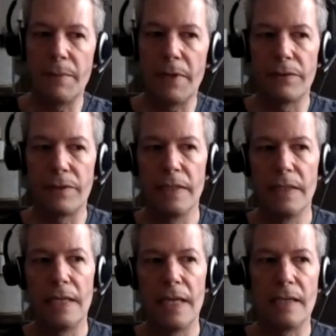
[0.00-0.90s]
about
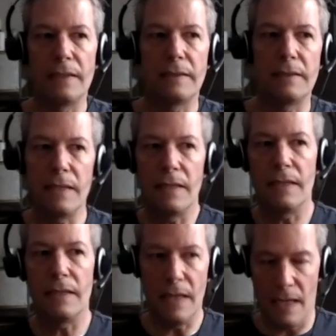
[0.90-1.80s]
in,
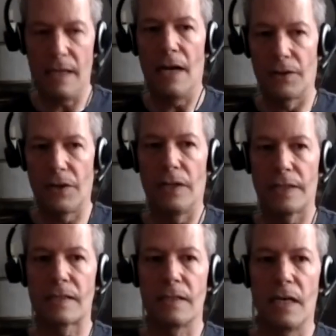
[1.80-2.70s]
in
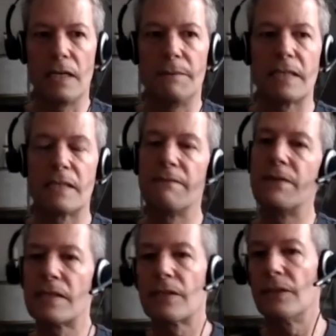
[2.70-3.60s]
Alcoholics Anonymous the
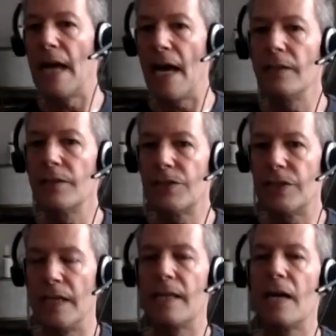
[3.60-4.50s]
physical
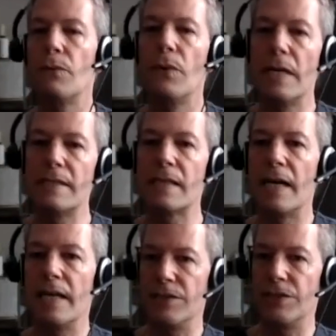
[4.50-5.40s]
allergy that once
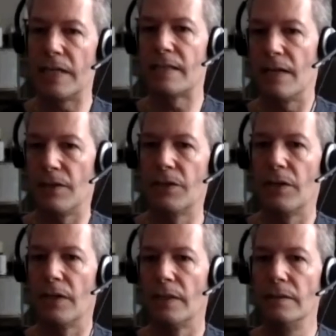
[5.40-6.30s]
I ingest
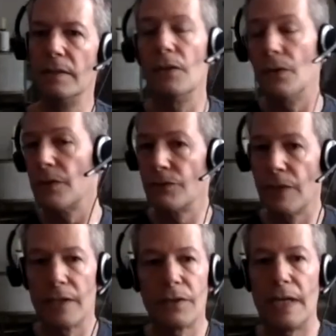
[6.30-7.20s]
alcohol or
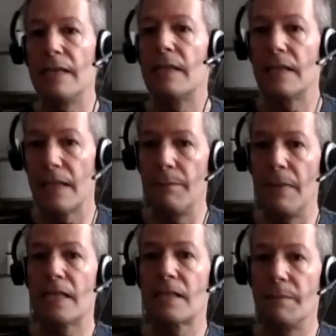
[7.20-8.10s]
drug or anything that
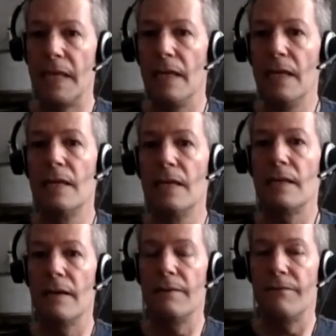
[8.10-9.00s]
makes me
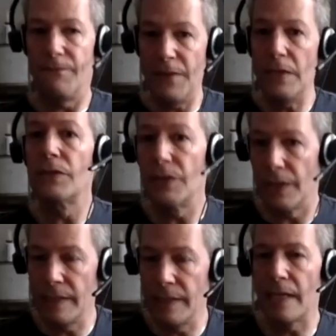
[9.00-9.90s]
uh, feel
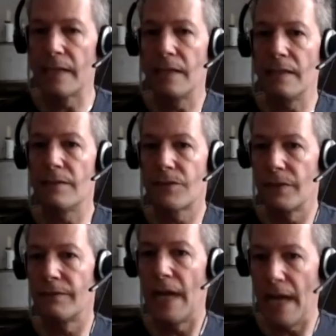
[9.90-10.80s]
good that sort
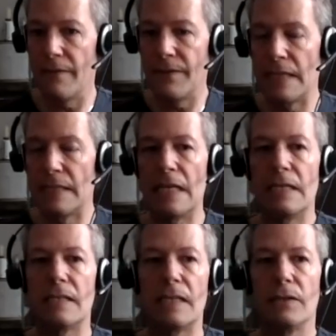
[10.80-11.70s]
of I have that
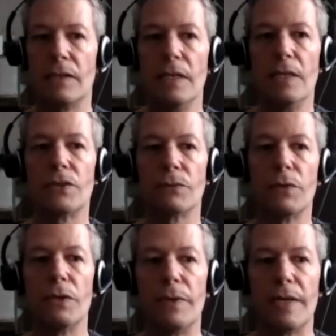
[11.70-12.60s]
tendency to to
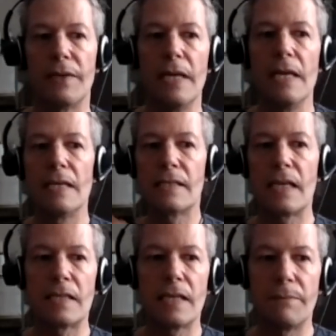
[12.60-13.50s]
roll with
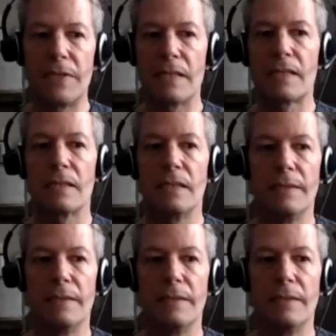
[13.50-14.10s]
sets up this